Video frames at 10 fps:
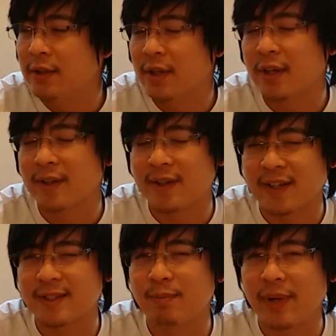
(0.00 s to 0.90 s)
you can
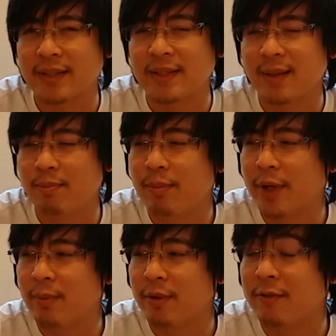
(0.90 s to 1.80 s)
expect to get
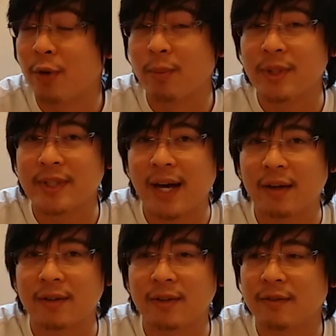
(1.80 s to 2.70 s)
better performance
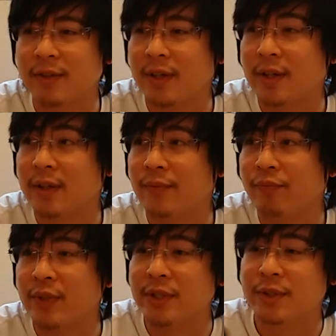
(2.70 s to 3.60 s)
out of
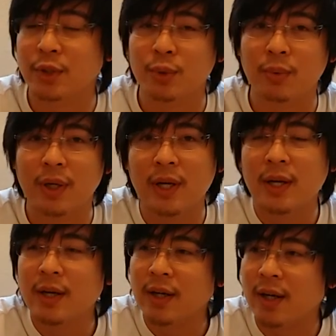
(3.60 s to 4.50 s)
these new
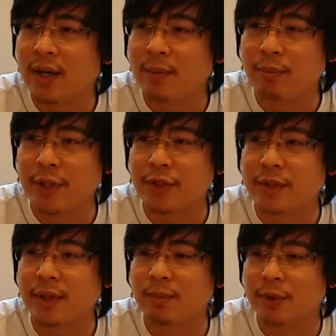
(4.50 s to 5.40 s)

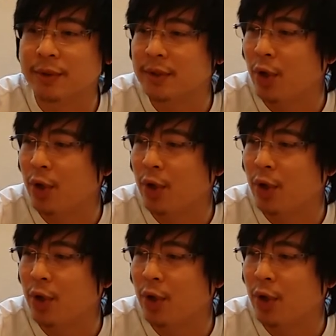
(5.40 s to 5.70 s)
brushless gimbals.